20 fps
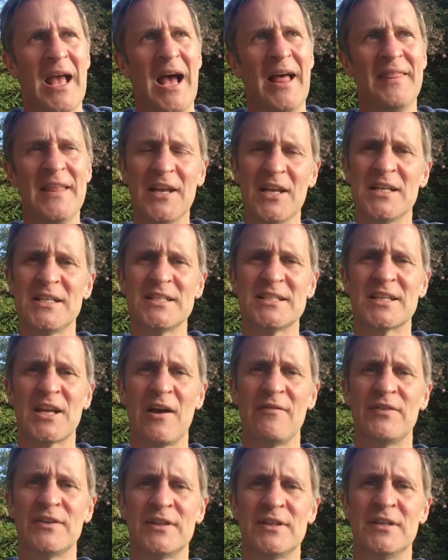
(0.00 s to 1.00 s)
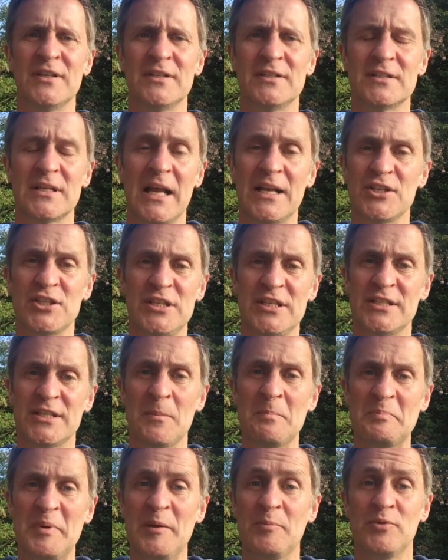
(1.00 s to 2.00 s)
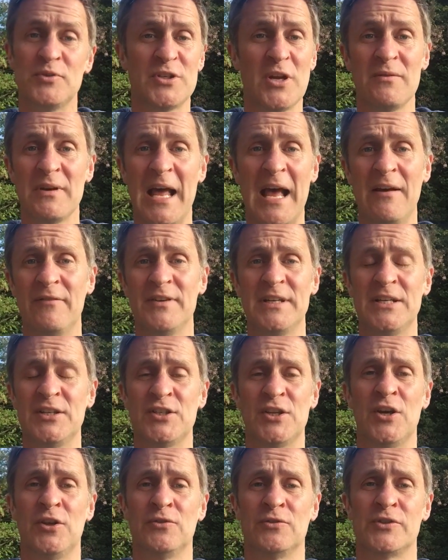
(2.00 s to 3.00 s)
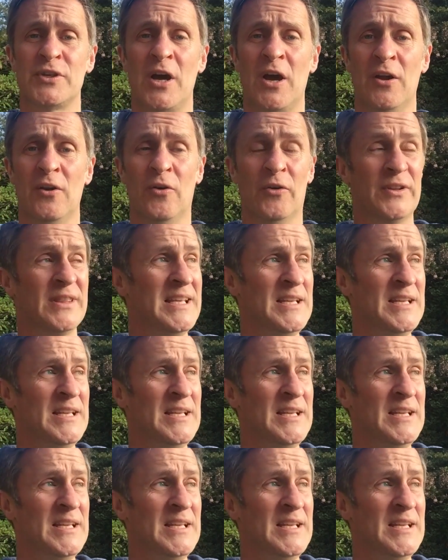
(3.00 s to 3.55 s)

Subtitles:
And then I discovered that actually some people don't have an internal dialogue.